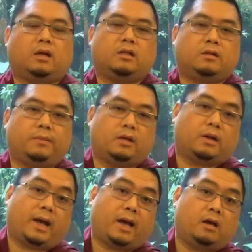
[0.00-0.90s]
a little bigger
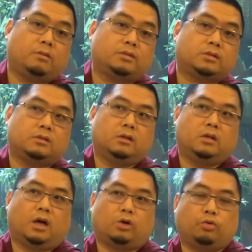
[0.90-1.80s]
house,
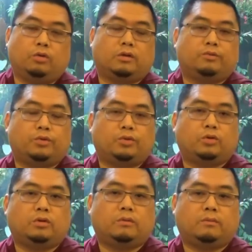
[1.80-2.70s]
a cooler
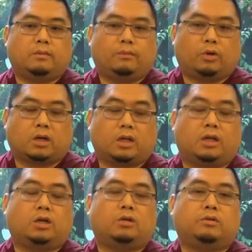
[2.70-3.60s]
room, more
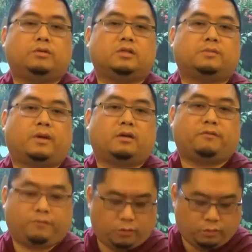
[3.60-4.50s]
clothes, better
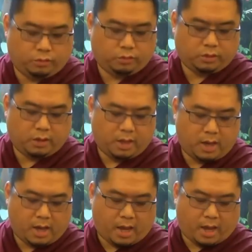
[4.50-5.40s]
food,
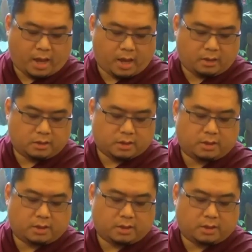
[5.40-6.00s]
and